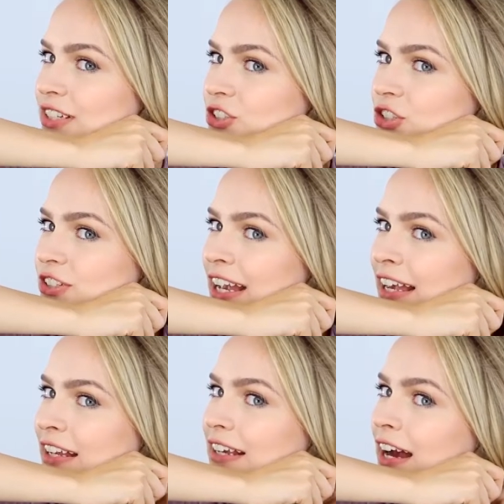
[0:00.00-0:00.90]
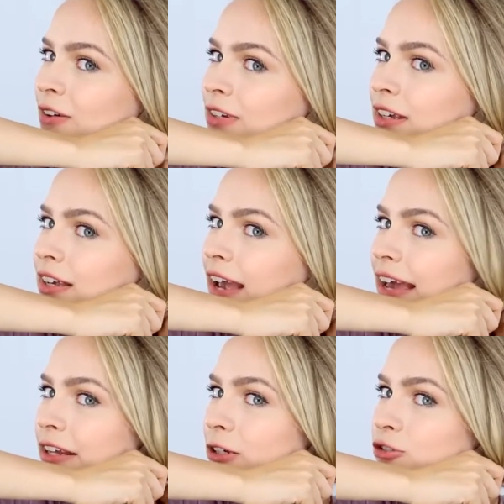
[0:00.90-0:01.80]
that's just hanging down
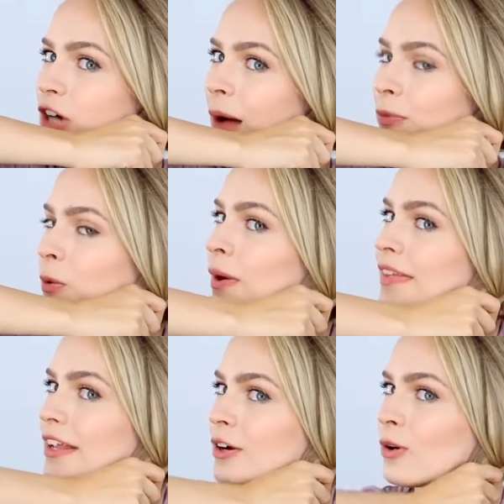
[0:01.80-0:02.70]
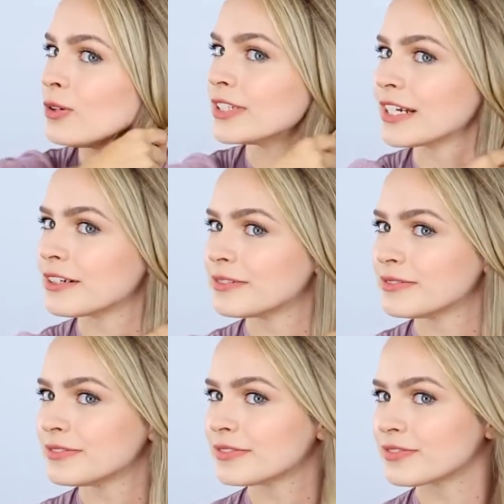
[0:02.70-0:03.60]
and you drop the one that you're holding.
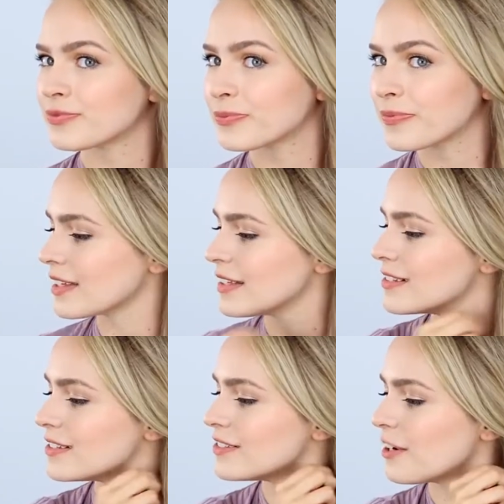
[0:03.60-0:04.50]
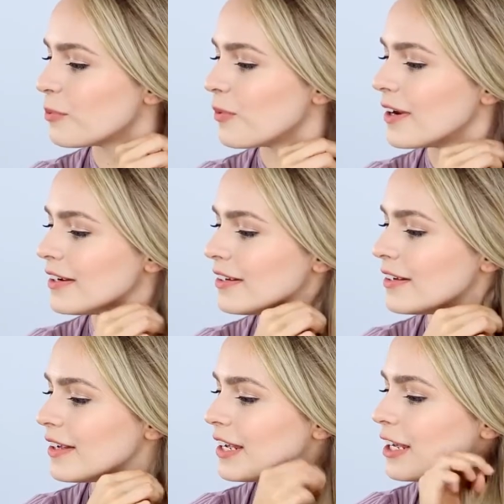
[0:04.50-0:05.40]
Step 1,
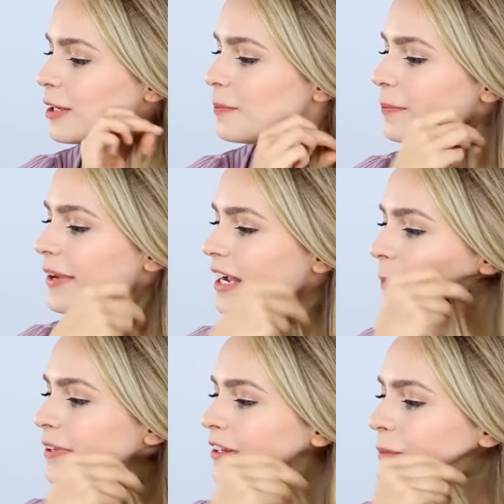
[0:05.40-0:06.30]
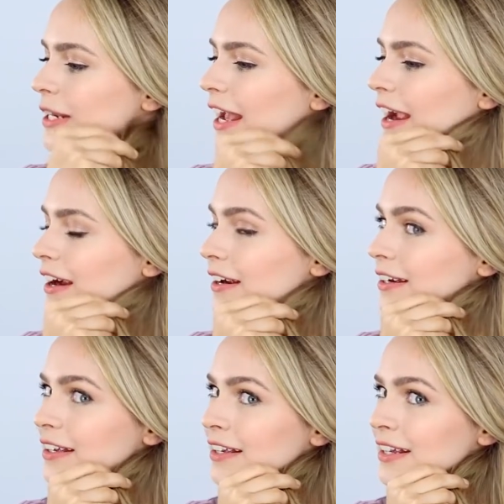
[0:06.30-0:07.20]
pick up a little bit of hair.
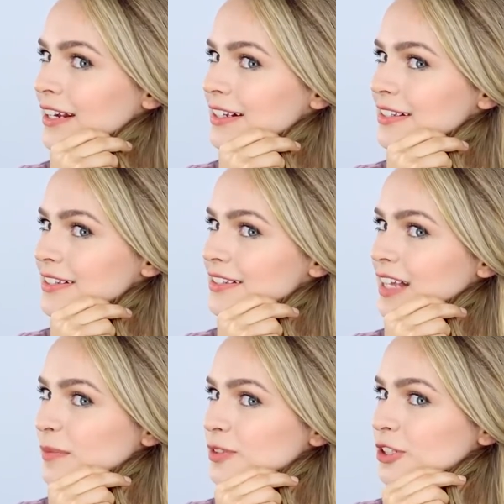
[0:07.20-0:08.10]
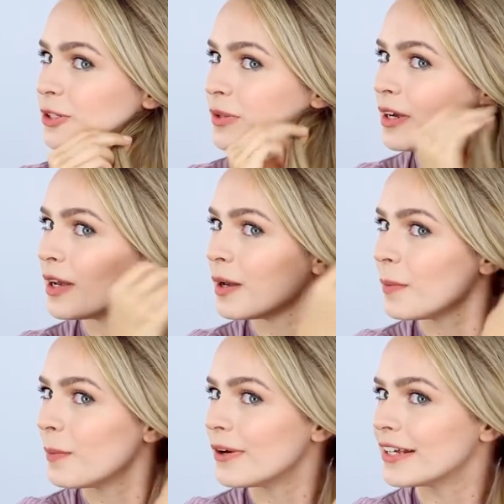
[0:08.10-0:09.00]
Step 2,
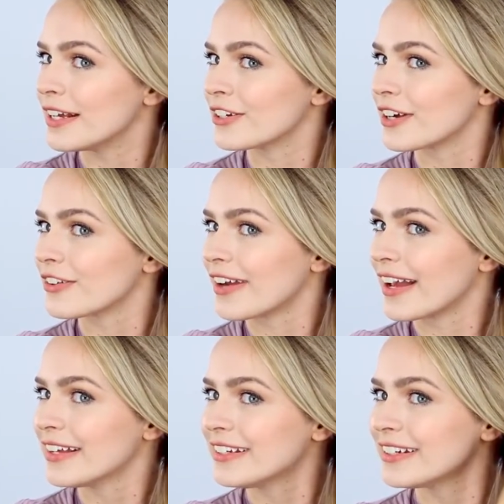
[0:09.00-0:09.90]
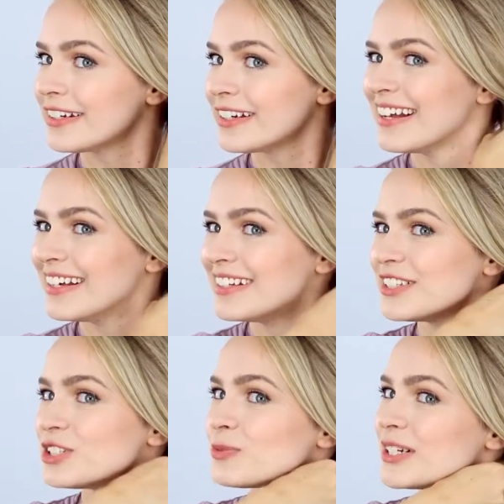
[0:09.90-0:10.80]
put it in your other hand.
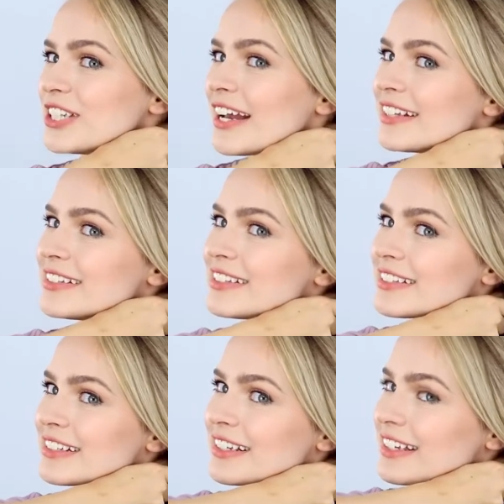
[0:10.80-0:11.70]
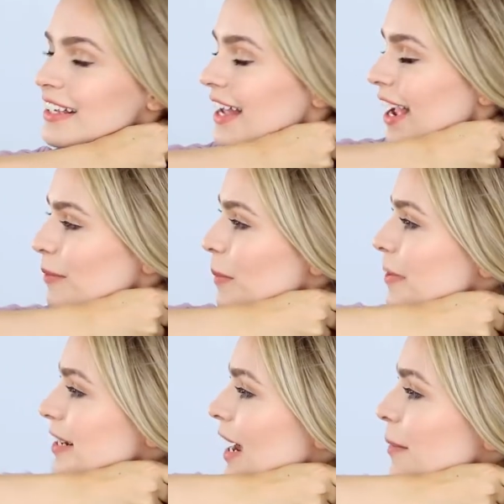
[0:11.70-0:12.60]
Switch hands. And one
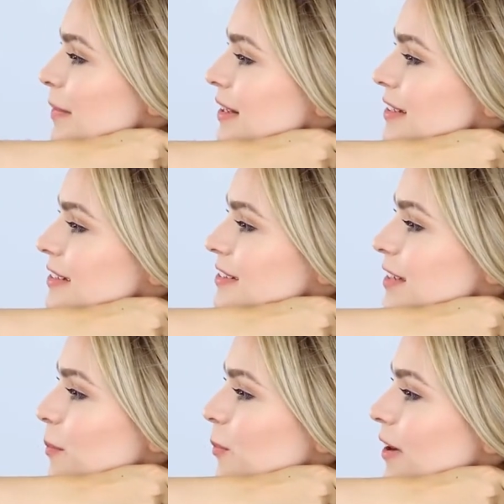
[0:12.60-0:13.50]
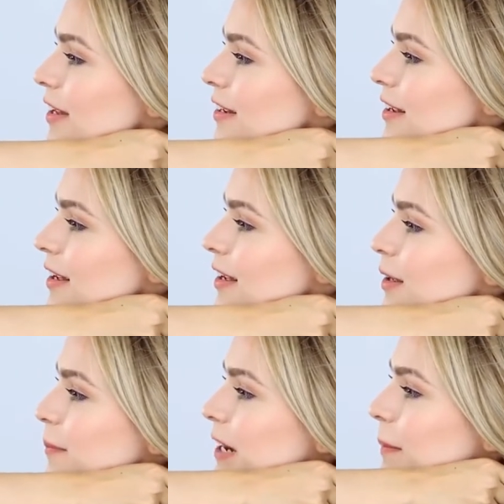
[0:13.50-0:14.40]
more time. Step 1,
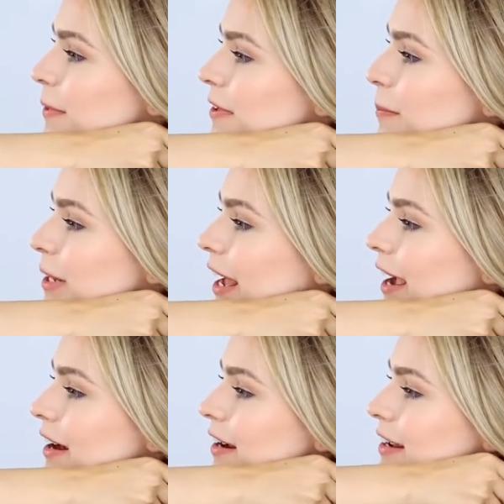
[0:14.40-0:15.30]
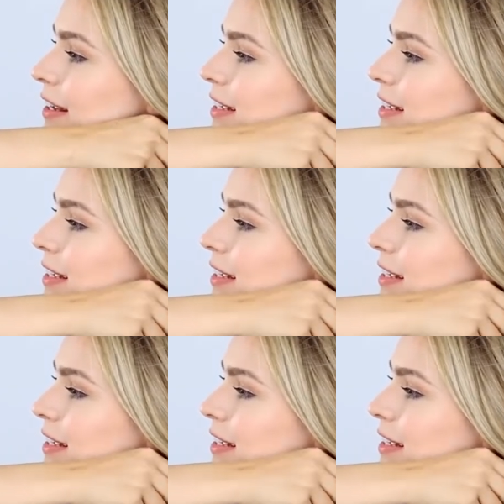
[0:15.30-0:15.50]
pick up a little bit of hair.